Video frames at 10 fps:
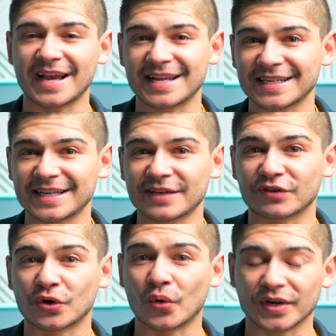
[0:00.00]
any
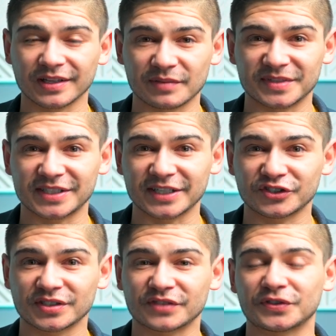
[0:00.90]
recording
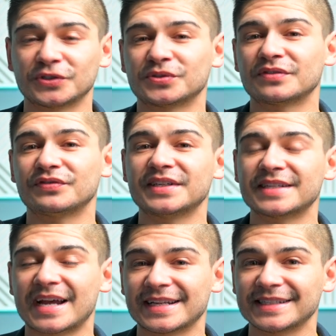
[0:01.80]
limitations if you use a
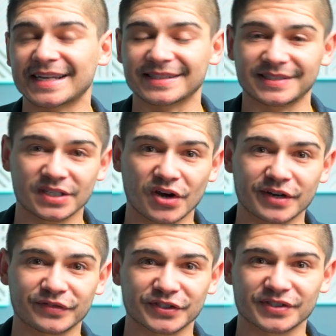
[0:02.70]
V90 SD
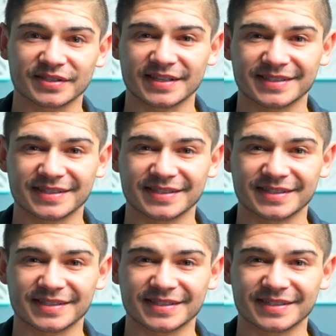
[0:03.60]
card versus the